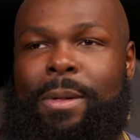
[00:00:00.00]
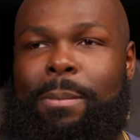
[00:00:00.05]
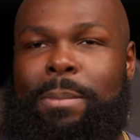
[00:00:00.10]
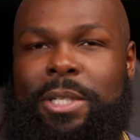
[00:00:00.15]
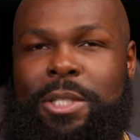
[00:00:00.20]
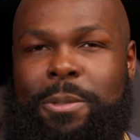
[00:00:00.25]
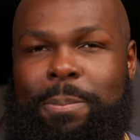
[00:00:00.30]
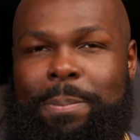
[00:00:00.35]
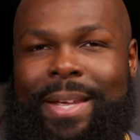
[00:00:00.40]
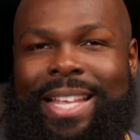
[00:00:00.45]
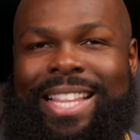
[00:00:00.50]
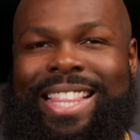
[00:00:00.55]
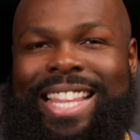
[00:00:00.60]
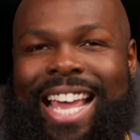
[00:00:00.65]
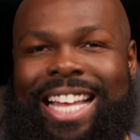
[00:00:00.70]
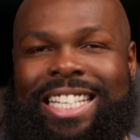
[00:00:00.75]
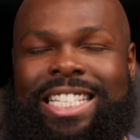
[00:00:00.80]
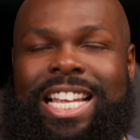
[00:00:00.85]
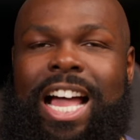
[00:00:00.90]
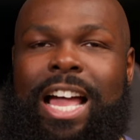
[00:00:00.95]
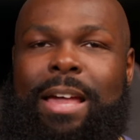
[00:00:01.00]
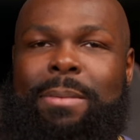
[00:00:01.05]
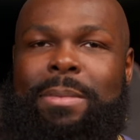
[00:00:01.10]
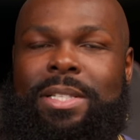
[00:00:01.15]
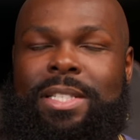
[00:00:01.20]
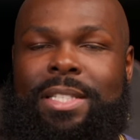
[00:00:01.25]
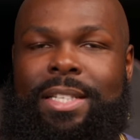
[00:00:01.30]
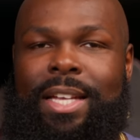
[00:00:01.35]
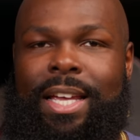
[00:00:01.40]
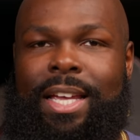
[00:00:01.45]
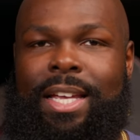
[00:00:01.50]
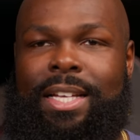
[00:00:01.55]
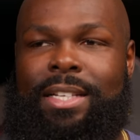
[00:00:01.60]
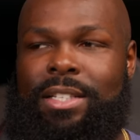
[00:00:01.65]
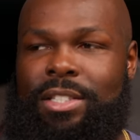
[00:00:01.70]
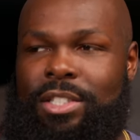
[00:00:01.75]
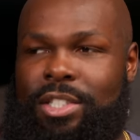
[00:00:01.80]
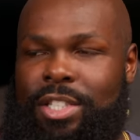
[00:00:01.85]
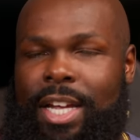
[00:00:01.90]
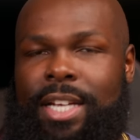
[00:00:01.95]
but spend that time instead
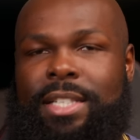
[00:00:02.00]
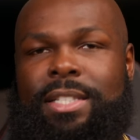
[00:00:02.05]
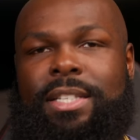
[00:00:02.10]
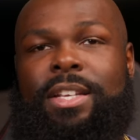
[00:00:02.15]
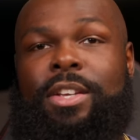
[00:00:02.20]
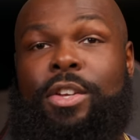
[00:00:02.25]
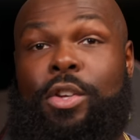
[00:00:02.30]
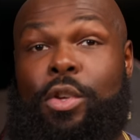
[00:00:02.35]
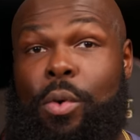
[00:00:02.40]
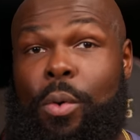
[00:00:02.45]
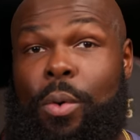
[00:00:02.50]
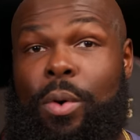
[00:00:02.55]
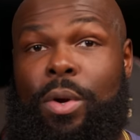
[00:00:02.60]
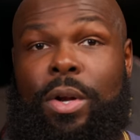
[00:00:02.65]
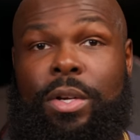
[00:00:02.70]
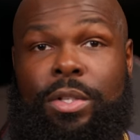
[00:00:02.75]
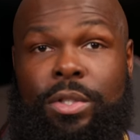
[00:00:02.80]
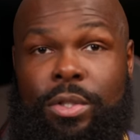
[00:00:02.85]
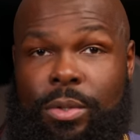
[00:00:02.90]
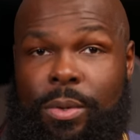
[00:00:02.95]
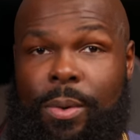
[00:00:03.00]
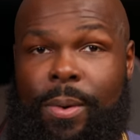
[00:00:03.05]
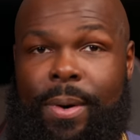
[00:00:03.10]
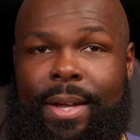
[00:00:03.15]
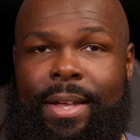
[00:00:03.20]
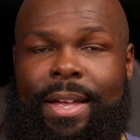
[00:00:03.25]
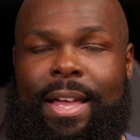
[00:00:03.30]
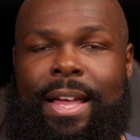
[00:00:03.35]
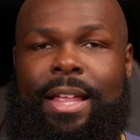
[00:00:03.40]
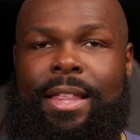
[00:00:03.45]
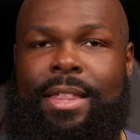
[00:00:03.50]
chasing your story,